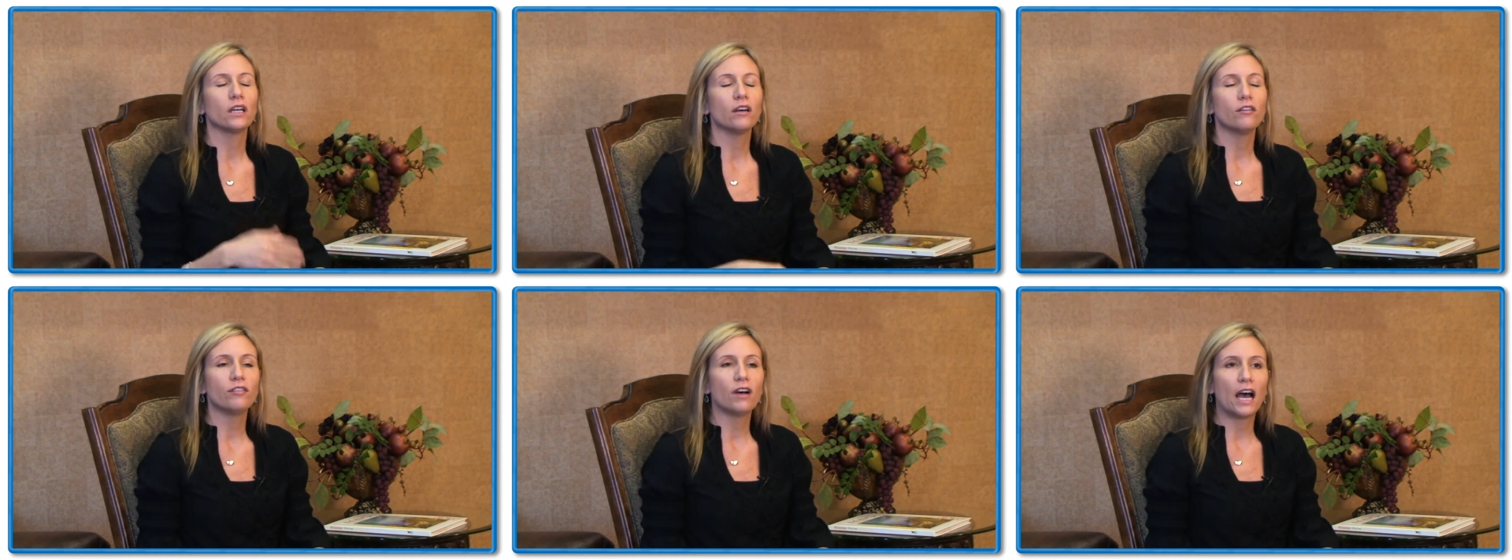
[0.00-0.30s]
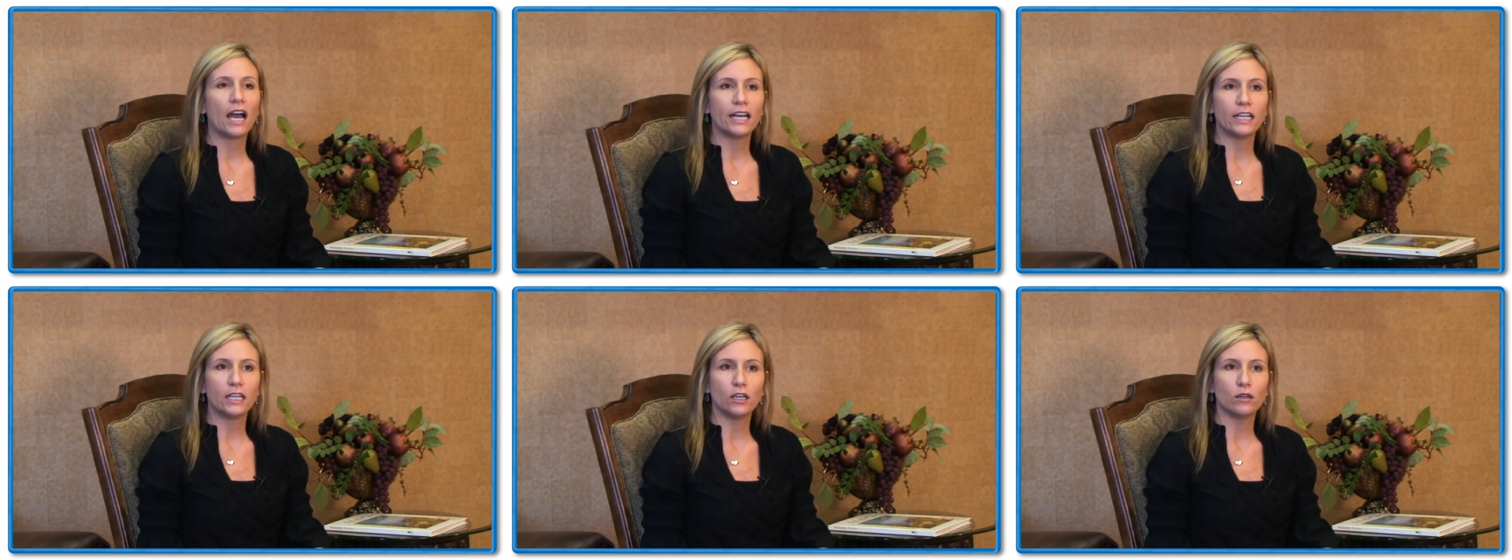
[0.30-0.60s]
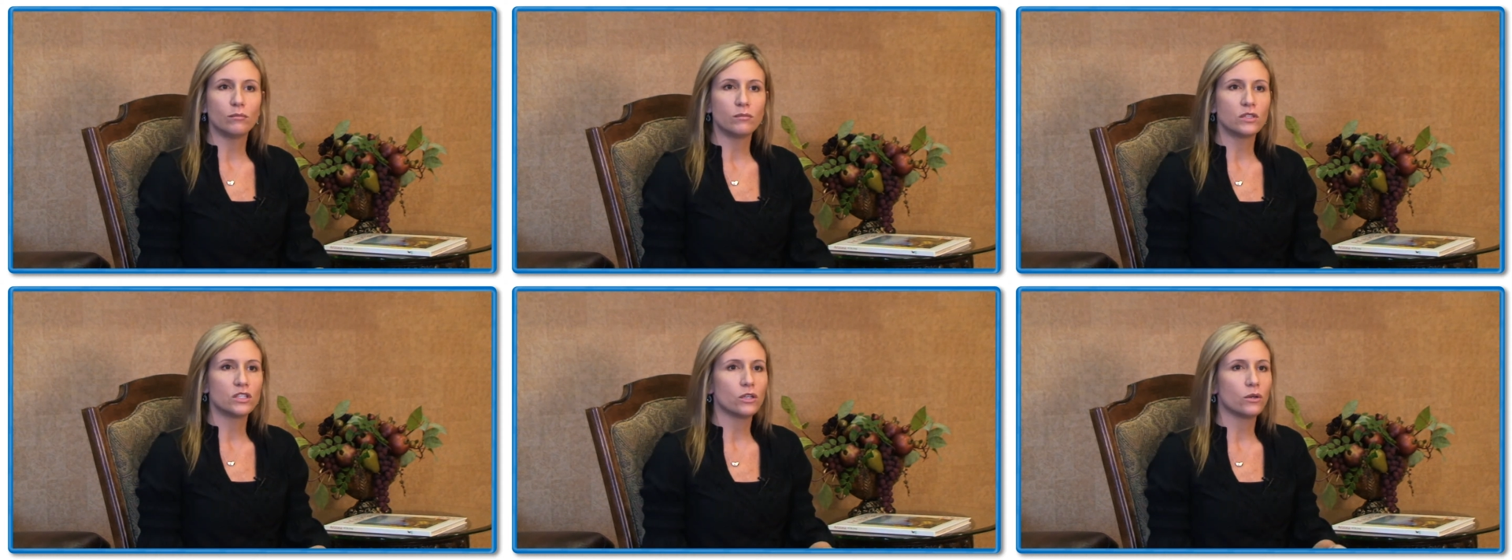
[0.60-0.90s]
of
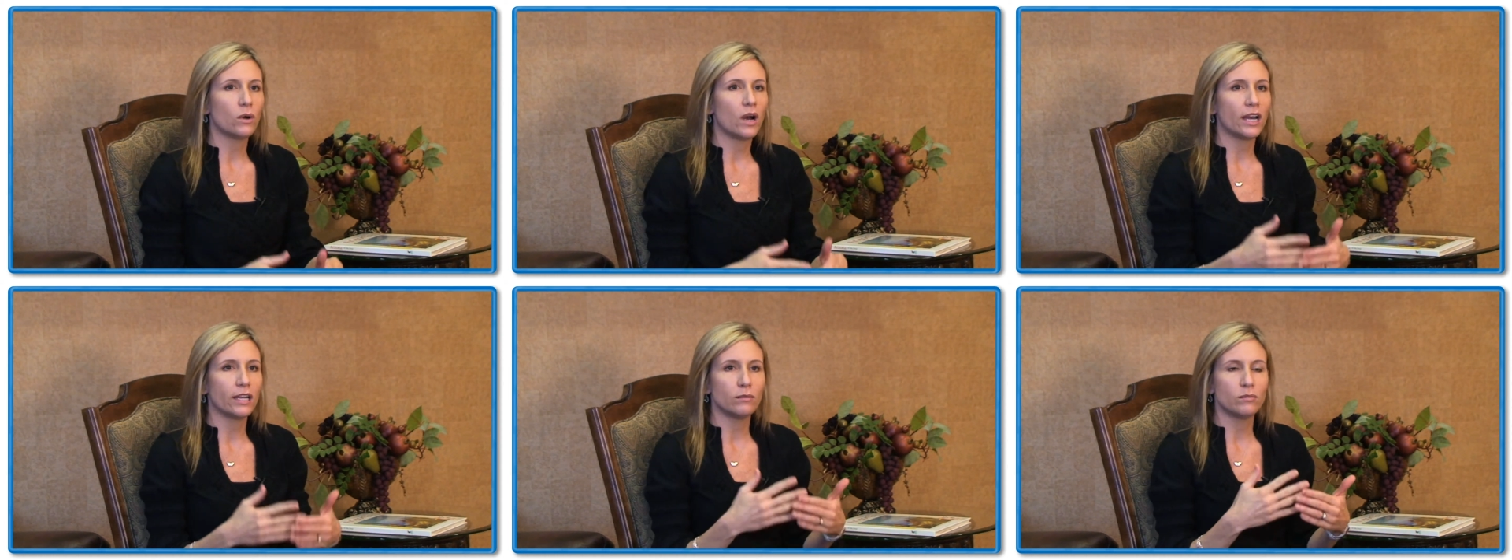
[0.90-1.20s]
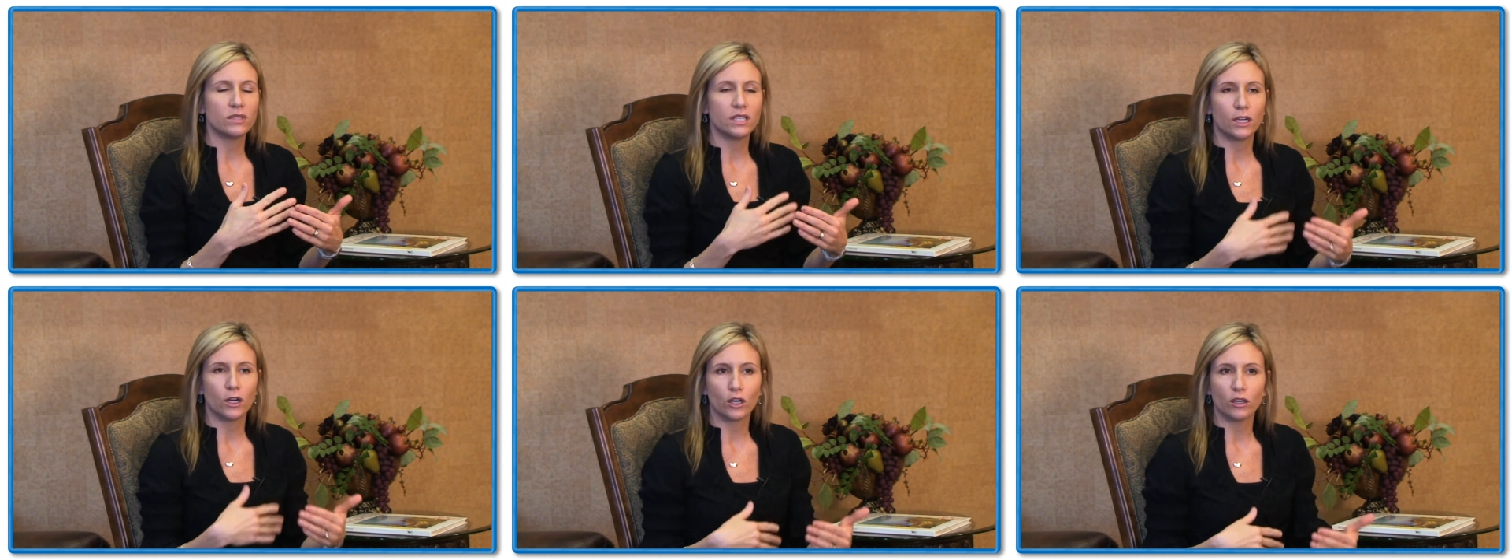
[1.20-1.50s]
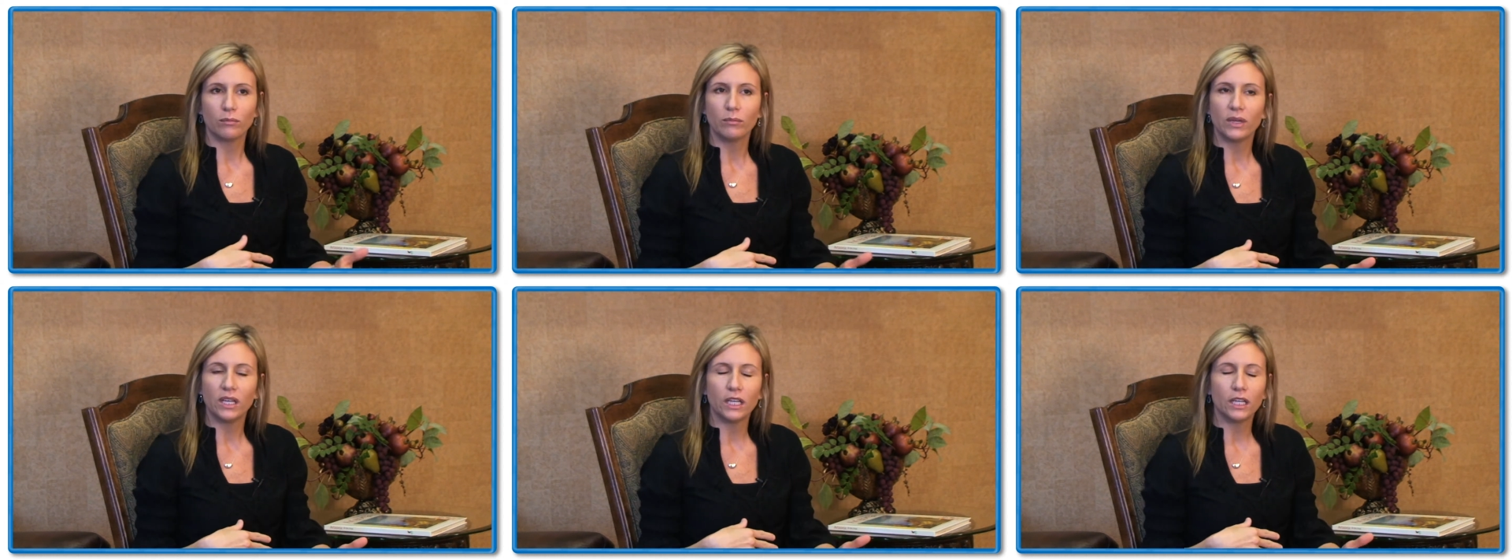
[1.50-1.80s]
items, so items that
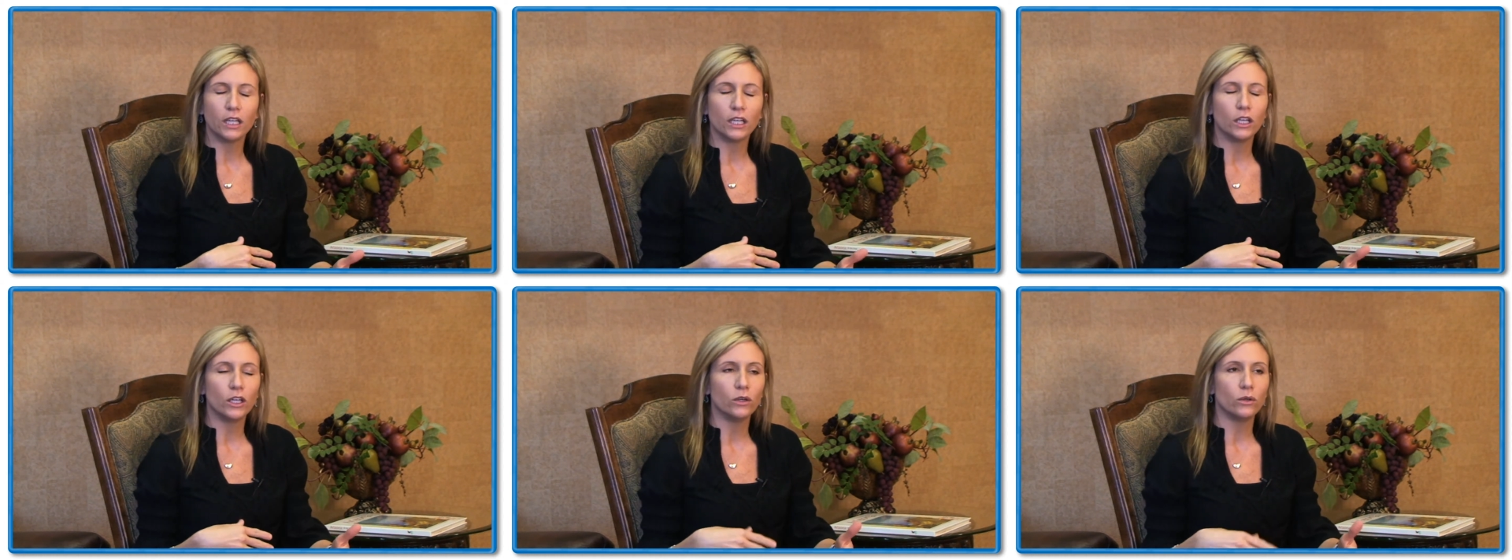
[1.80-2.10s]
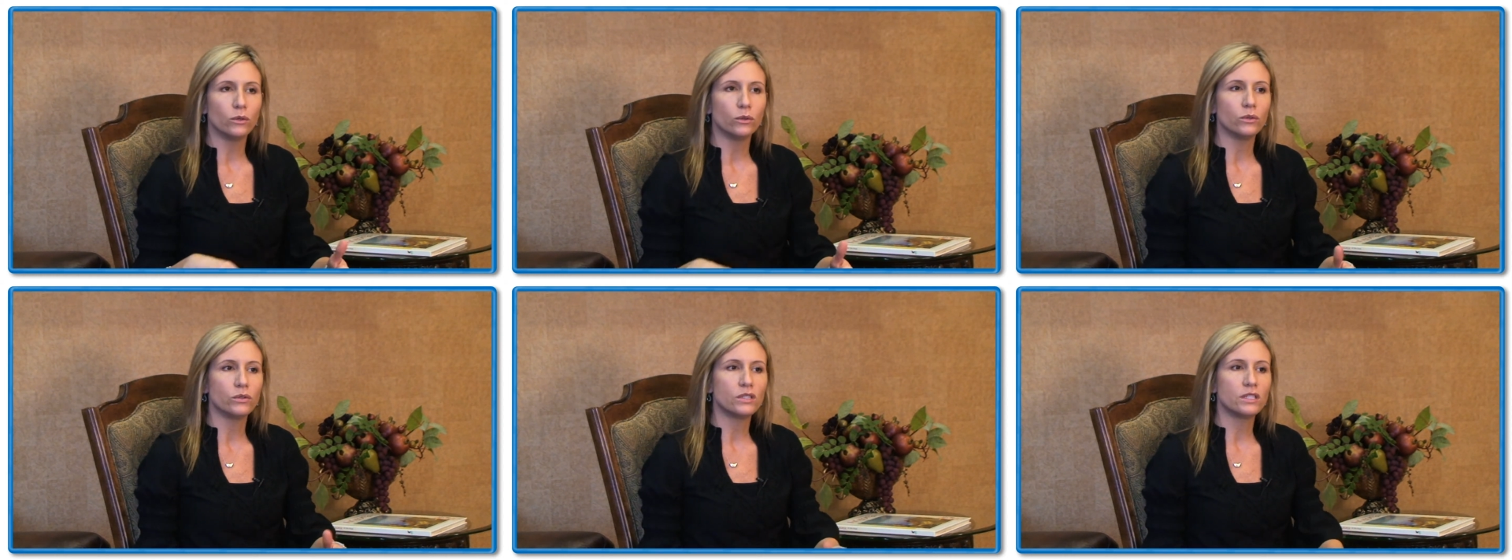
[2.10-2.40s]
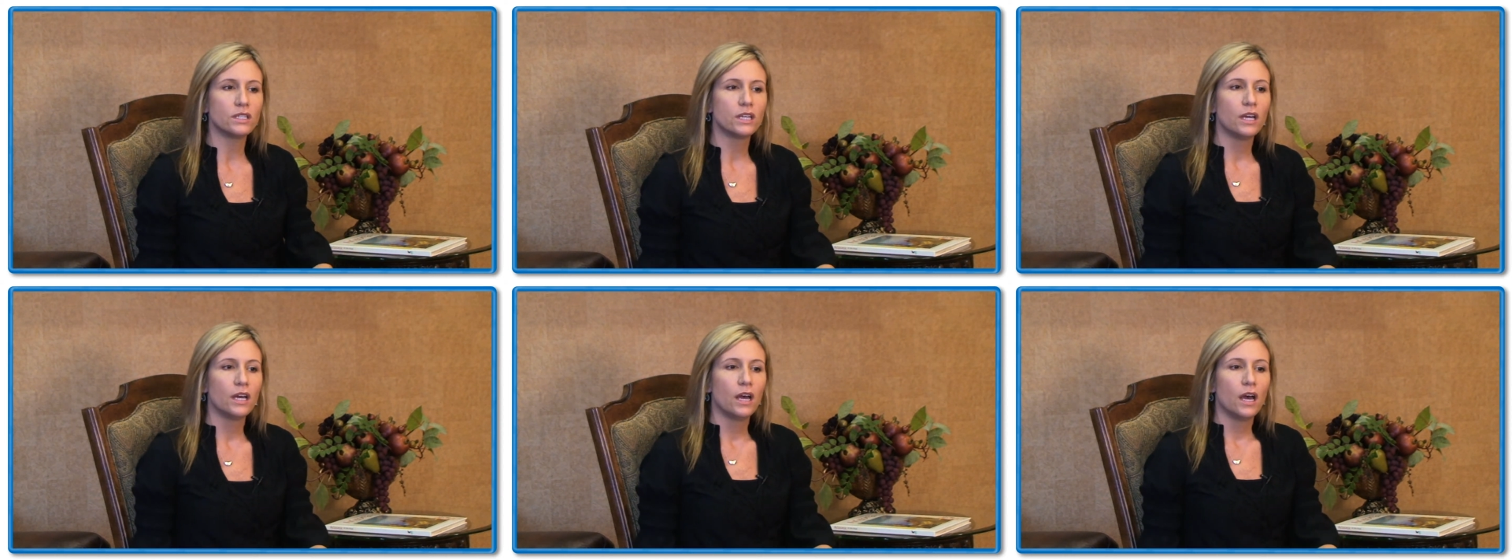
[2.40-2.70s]
aren't being
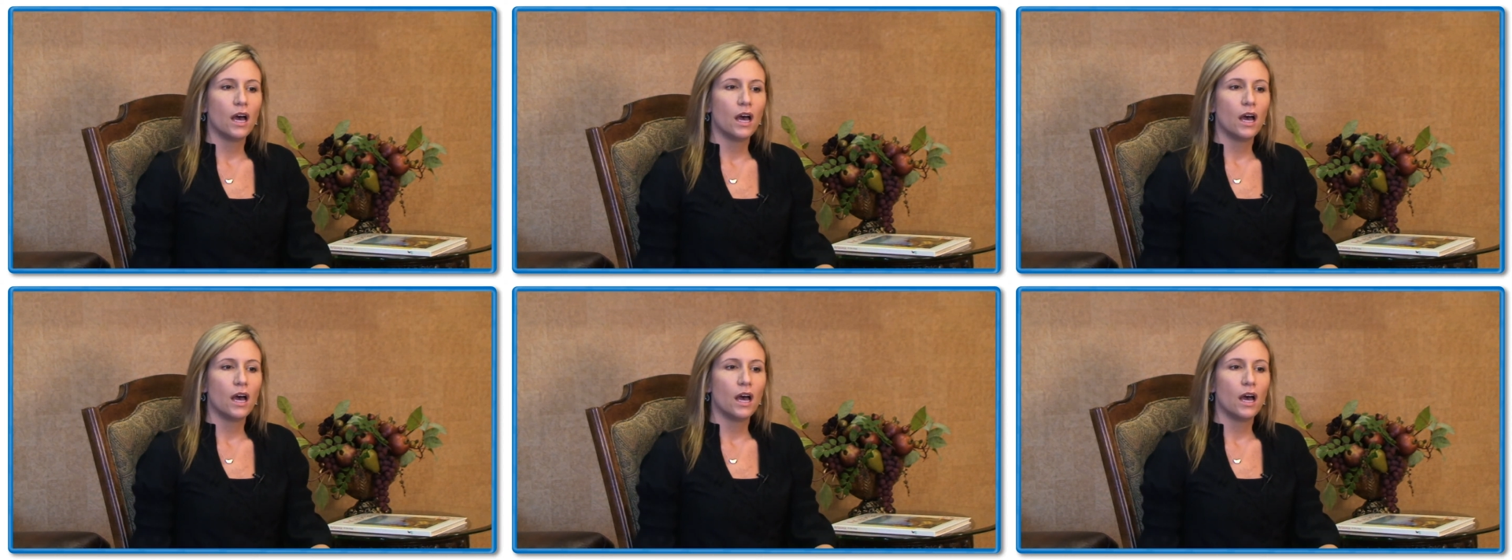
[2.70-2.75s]
used,